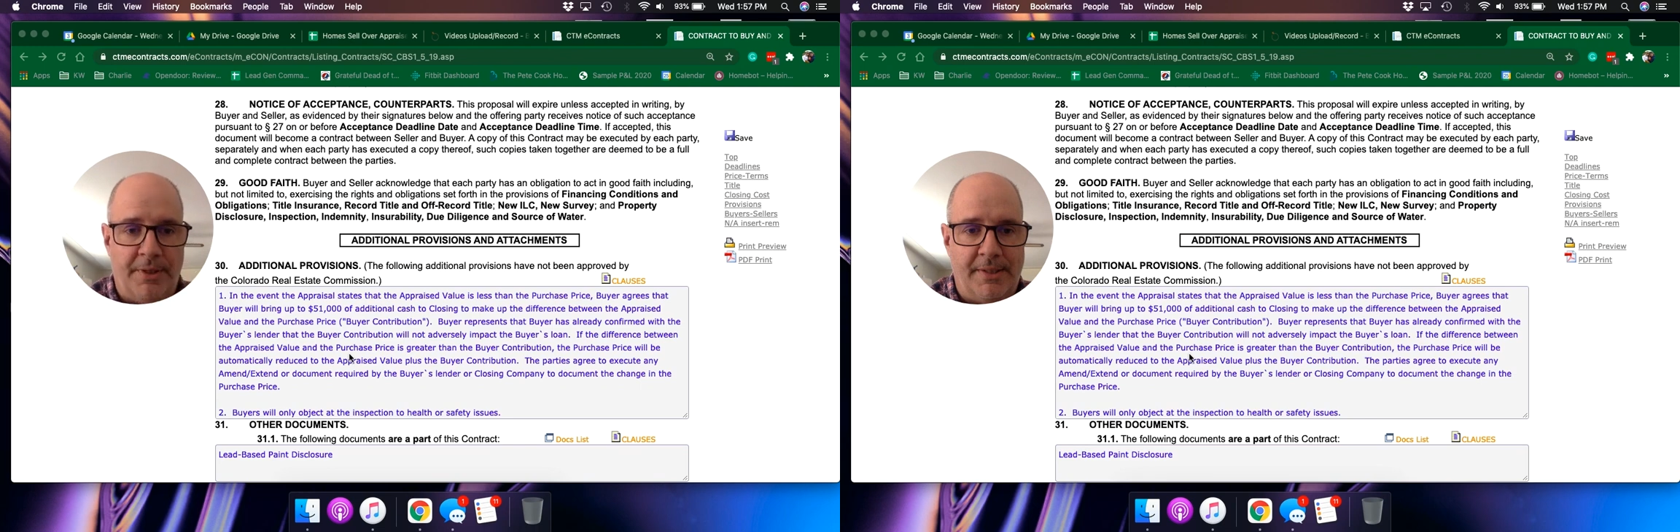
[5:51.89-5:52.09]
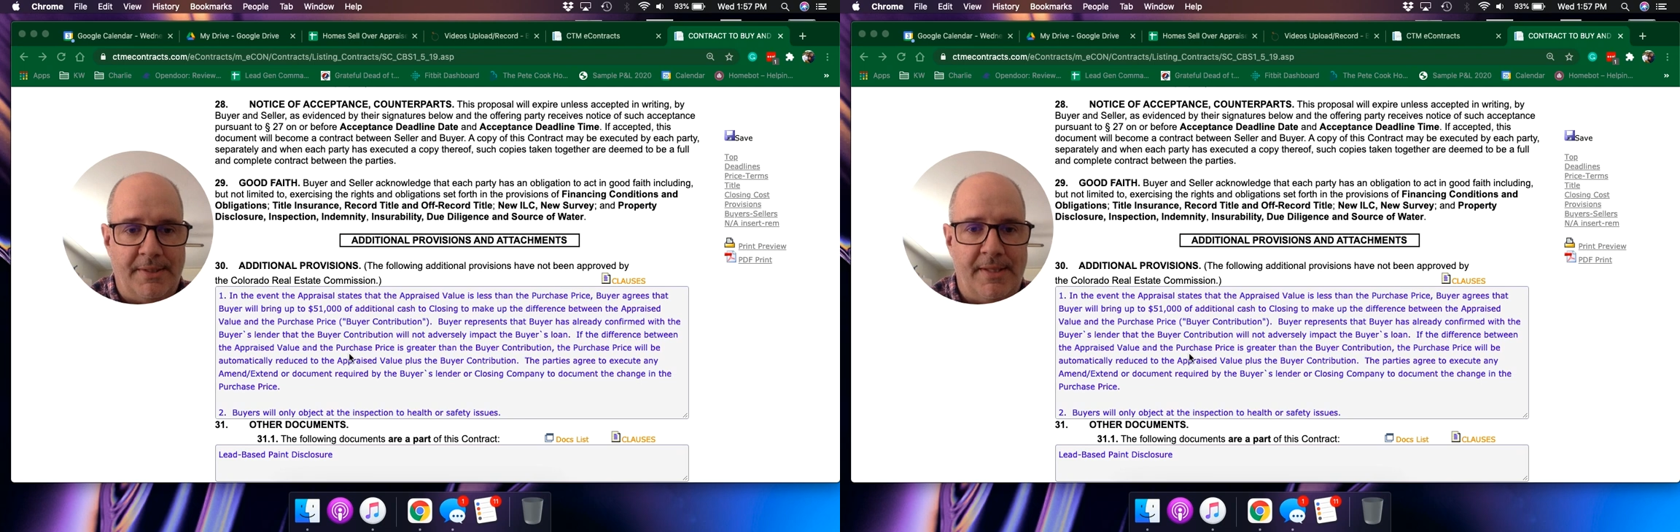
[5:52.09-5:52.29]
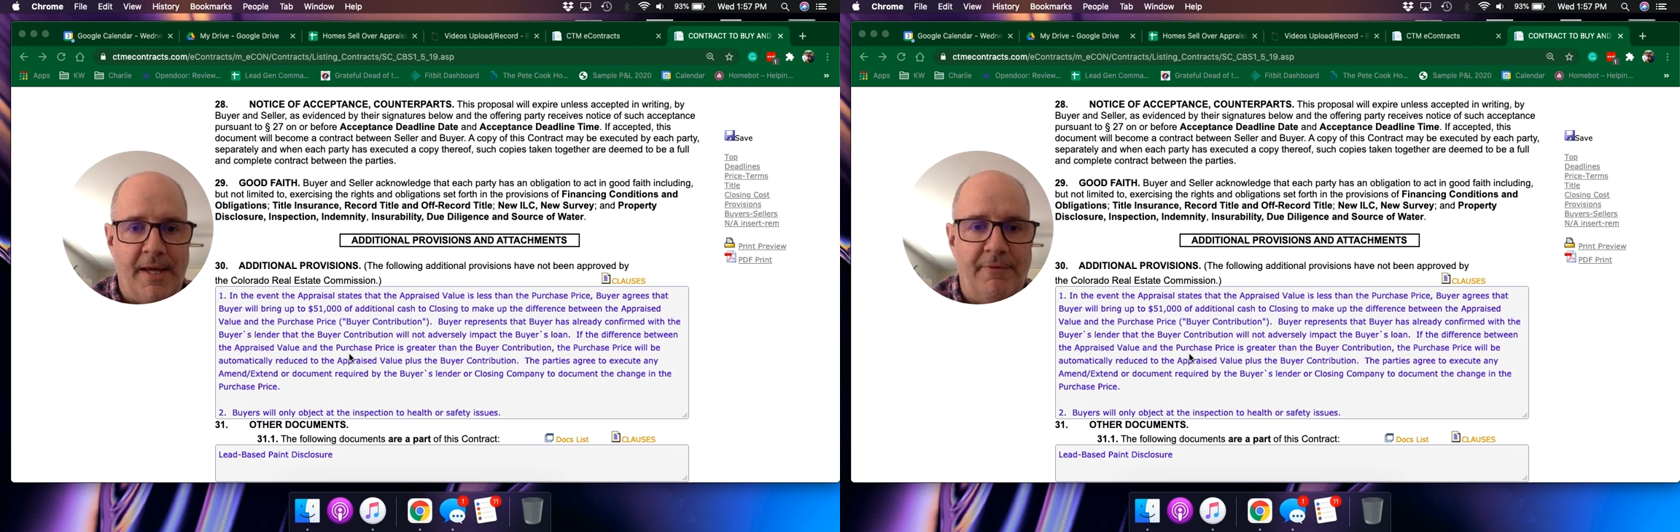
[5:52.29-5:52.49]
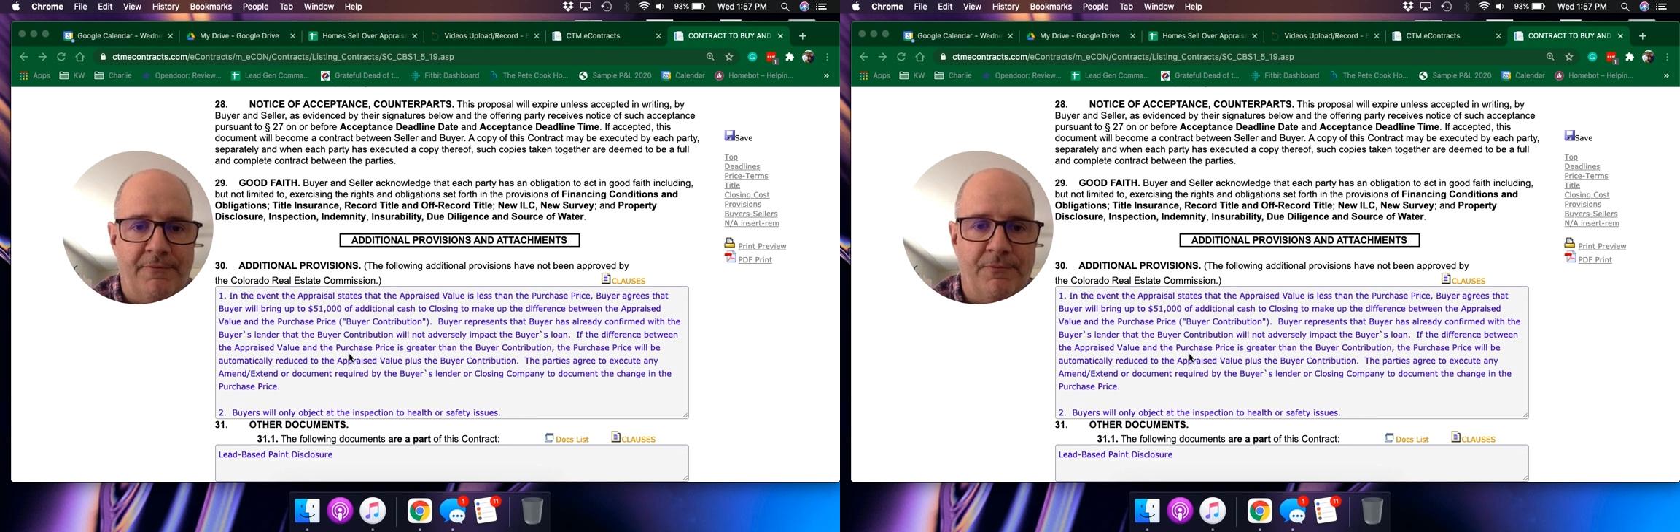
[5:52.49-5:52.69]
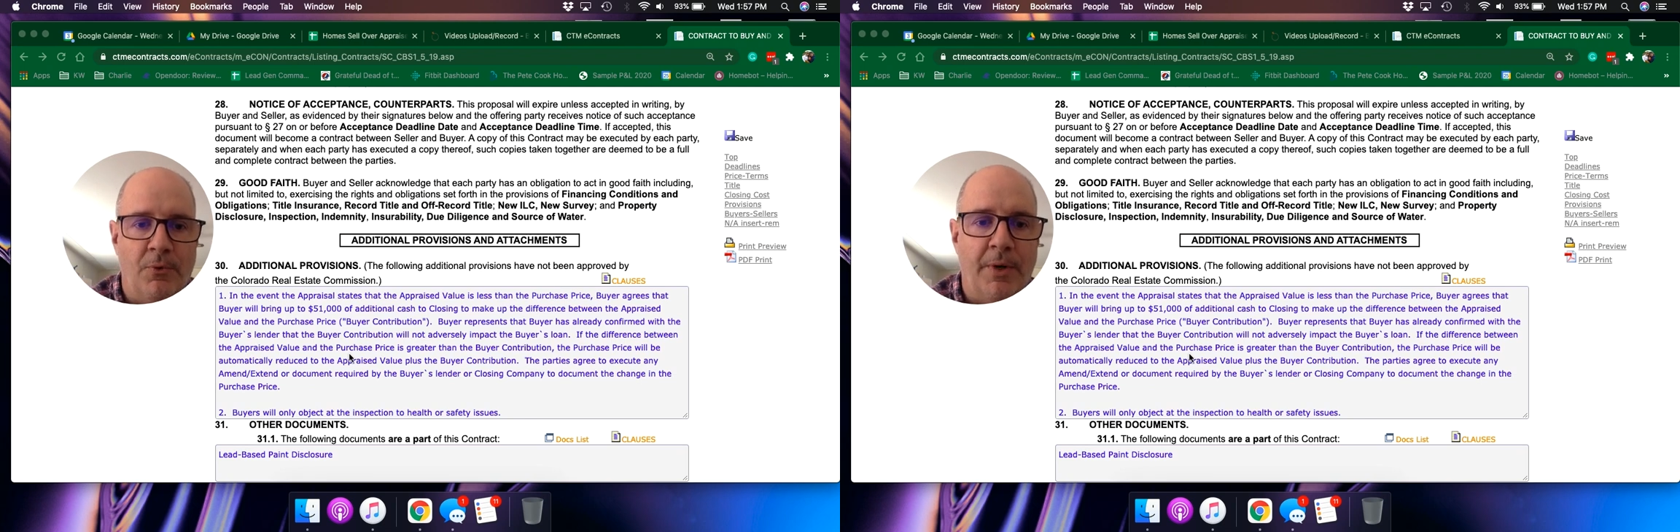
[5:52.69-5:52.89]
let's say,
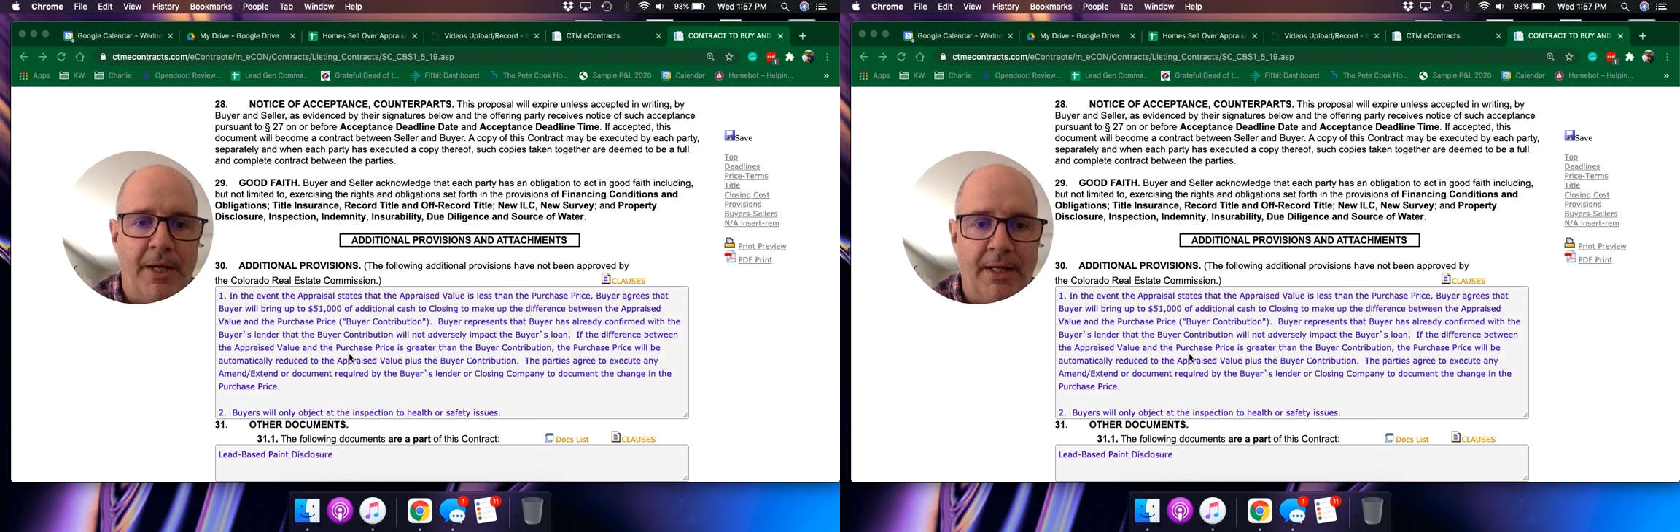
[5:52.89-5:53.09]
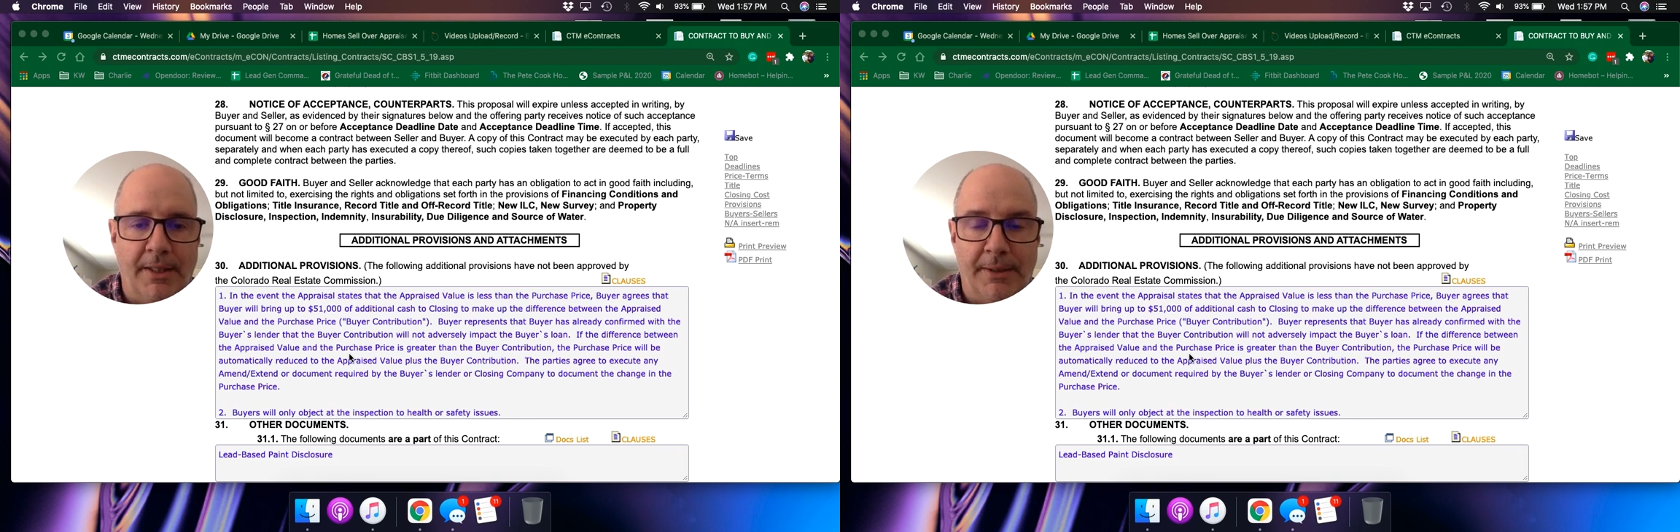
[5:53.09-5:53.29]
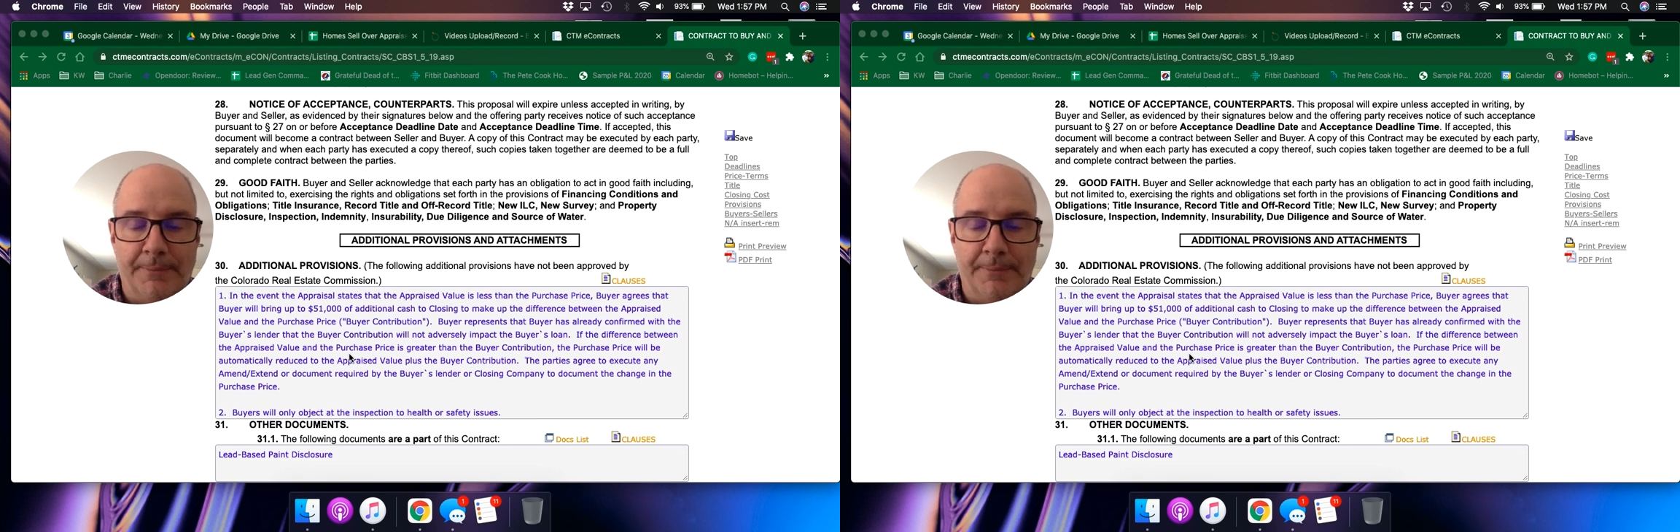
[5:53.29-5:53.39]
$480.